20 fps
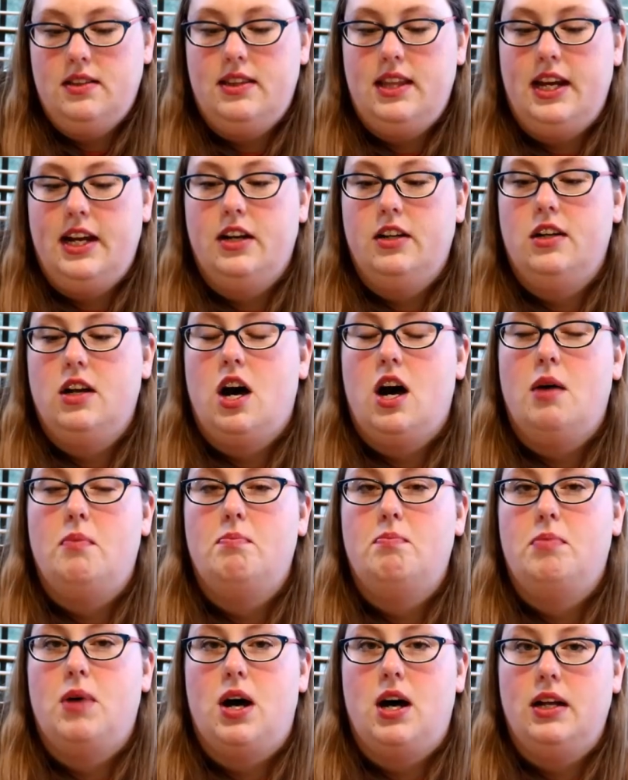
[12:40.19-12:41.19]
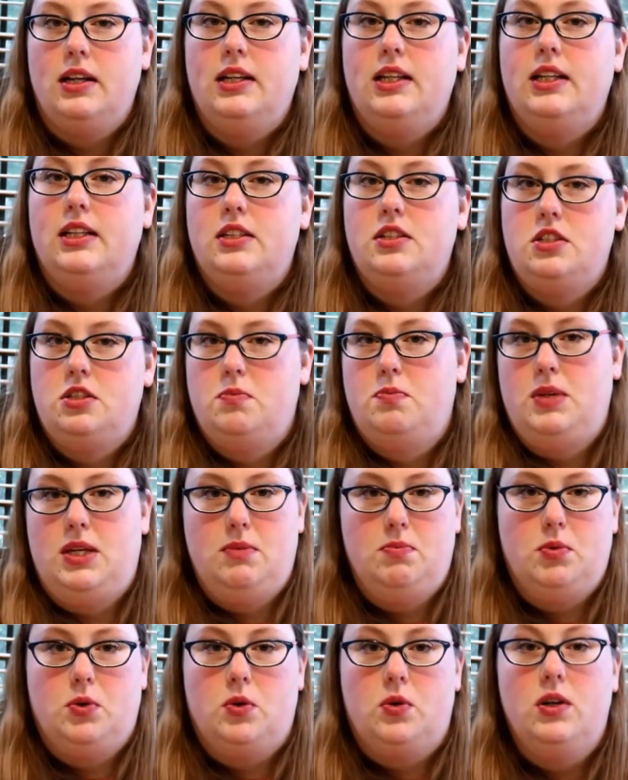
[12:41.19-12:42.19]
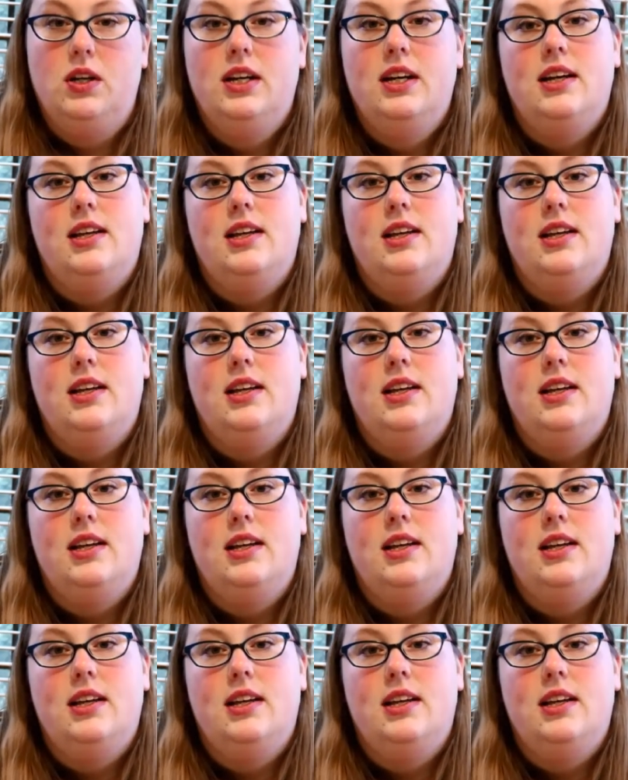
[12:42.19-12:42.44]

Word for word: They're not bonded to people.